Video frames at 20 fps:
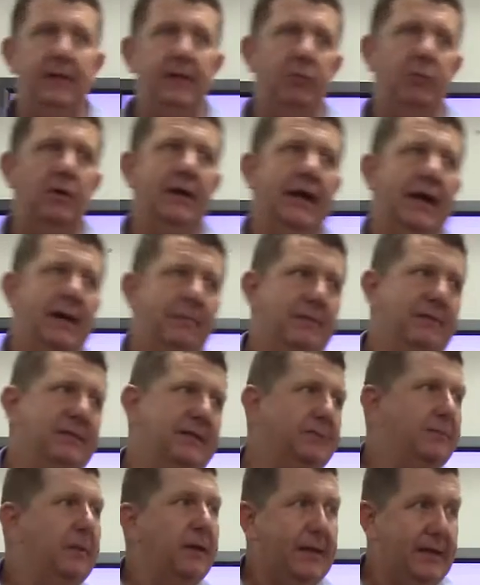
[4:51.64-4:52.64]
what happens is
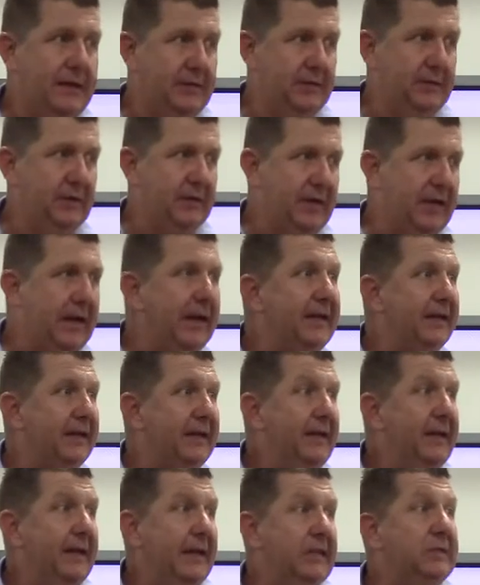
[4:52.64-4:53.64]
my kid's not late,
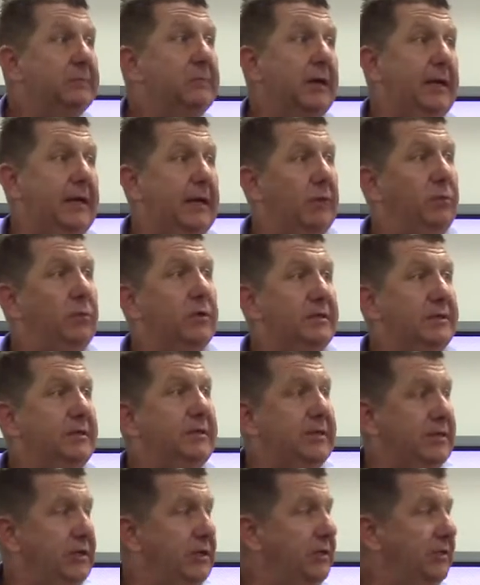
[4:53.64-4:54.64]
is my kid was in
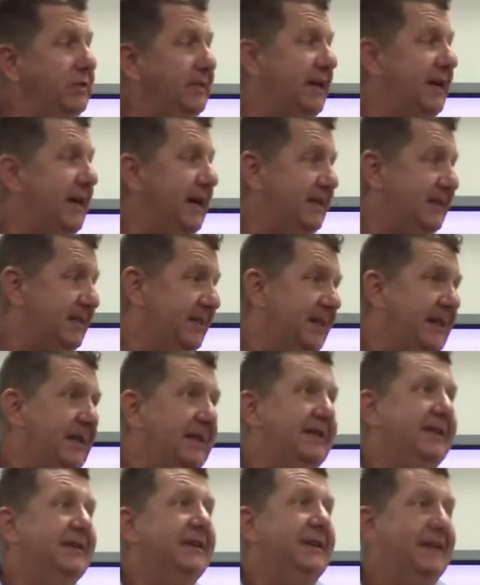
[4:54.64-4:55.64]
this huge
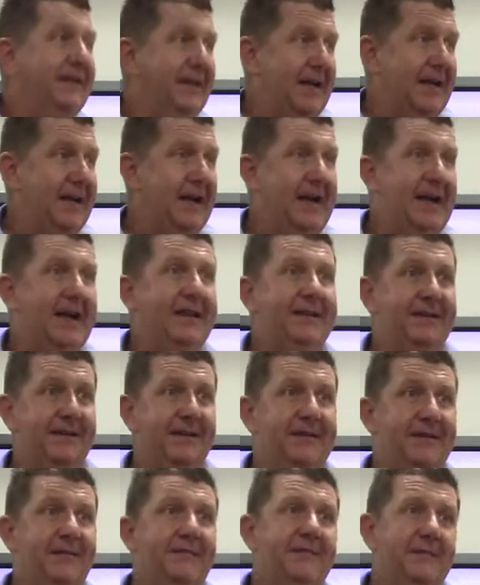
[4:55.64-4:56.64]
accident, and
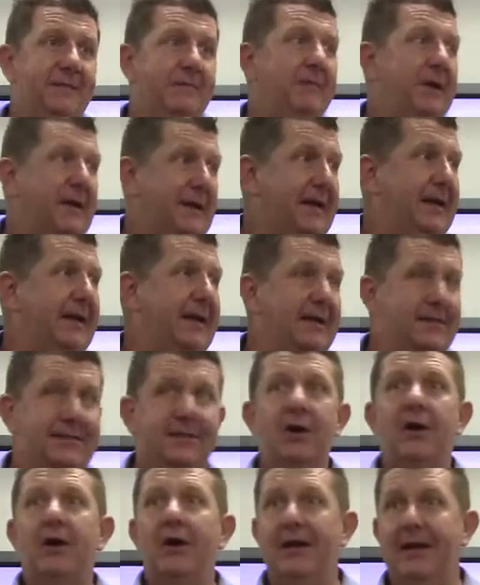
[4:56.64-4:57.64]
my kid is
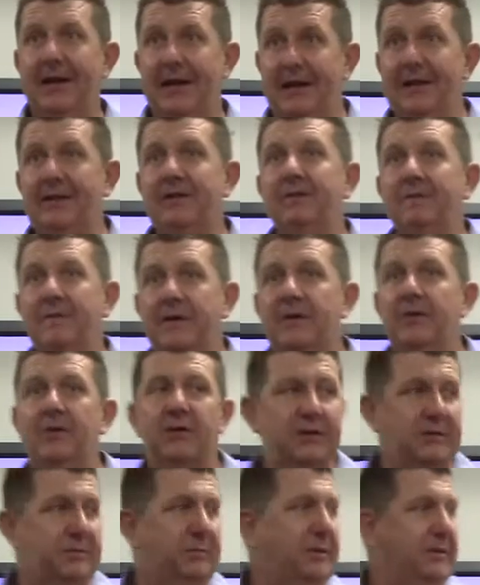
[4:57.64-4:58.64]
dying and I need to phone the
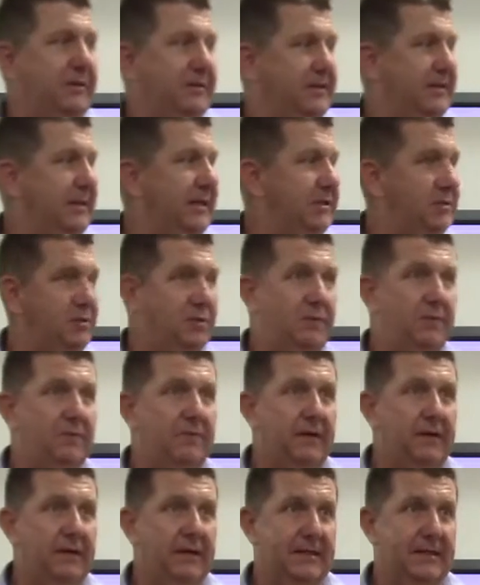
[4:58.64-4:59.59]
hospitals, that sort of thing.